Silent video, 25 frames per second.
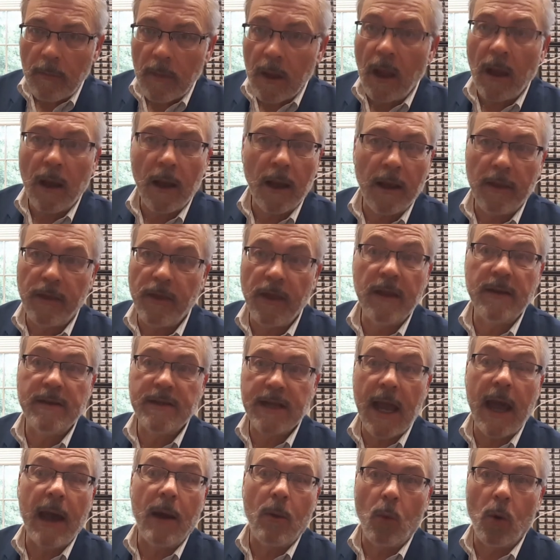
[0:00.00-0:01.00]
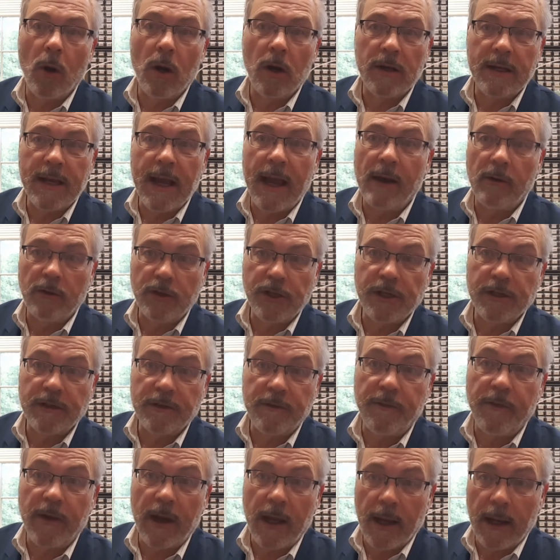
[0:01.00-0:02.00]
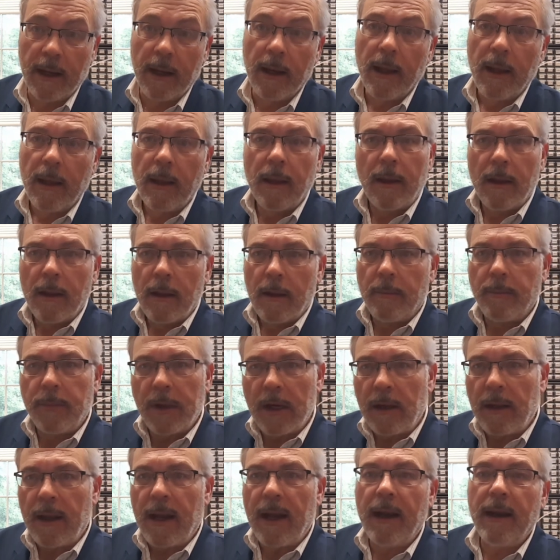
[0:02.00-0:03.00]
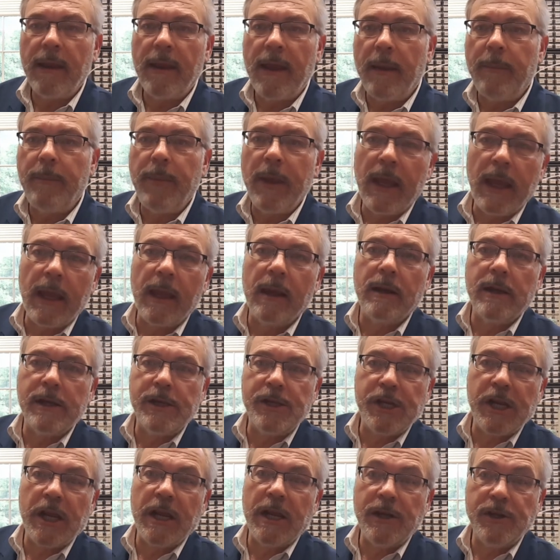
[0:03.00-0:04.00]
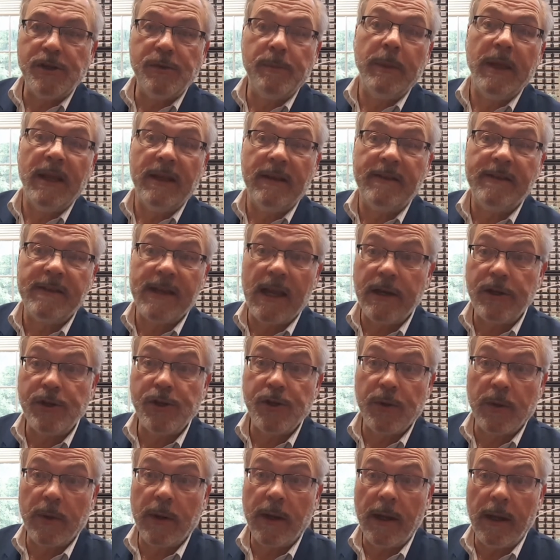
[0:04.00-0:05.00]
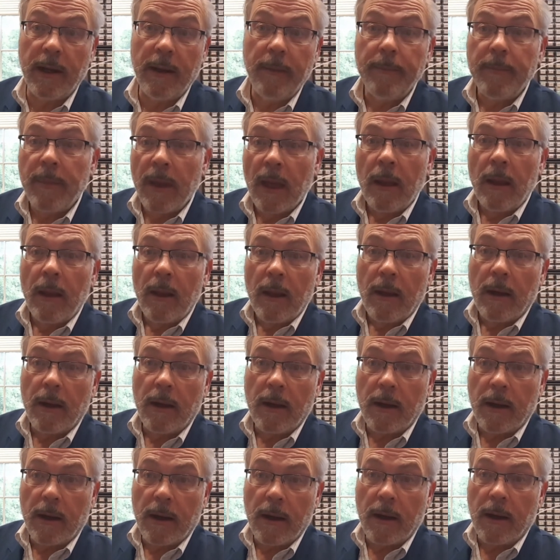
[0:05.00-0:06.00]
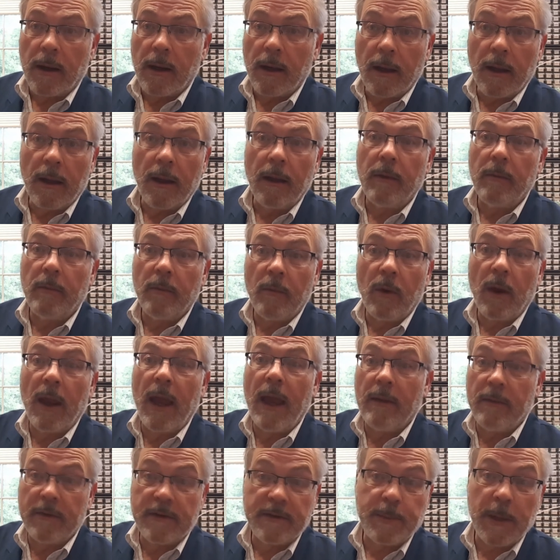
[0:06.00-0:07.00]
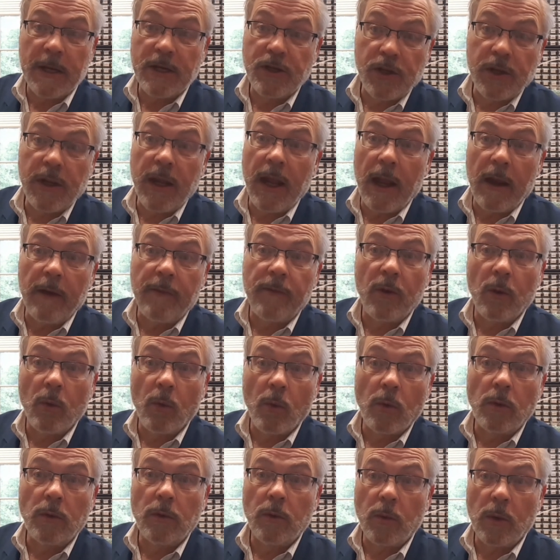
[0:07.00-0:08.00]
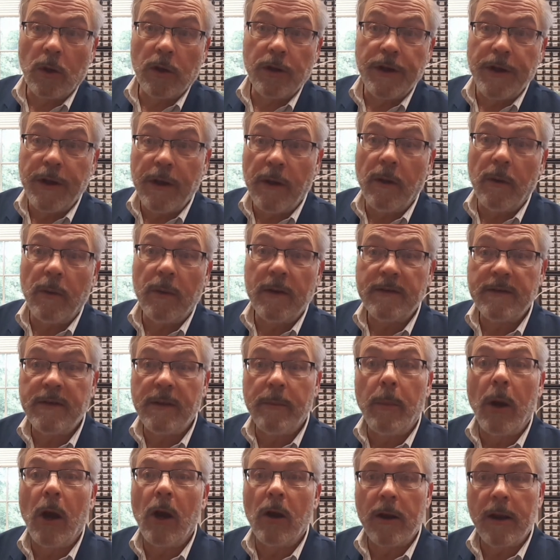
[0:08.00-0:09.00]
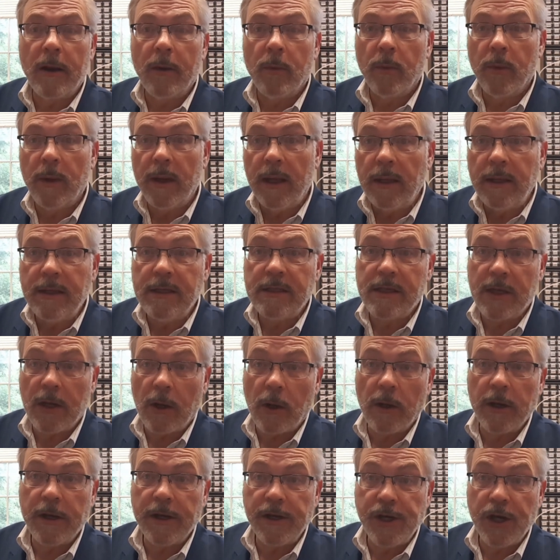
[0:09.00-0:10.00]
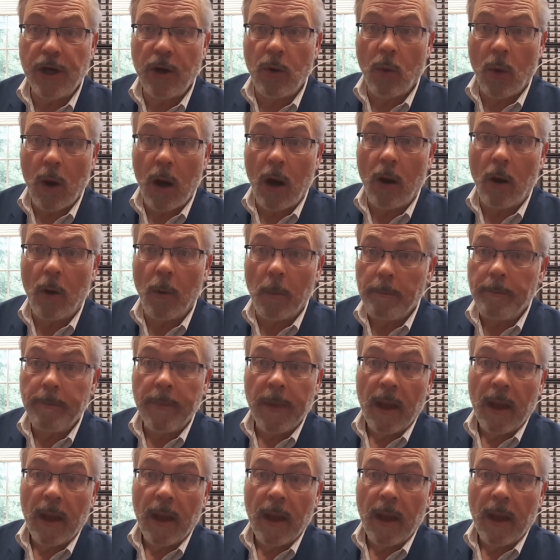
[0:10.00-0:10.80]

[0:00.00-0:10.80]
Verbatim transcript: Uh, things got worked out just fine. But a lot of that began to change mid-century, uh, especially after World War II, as the market really started to grow.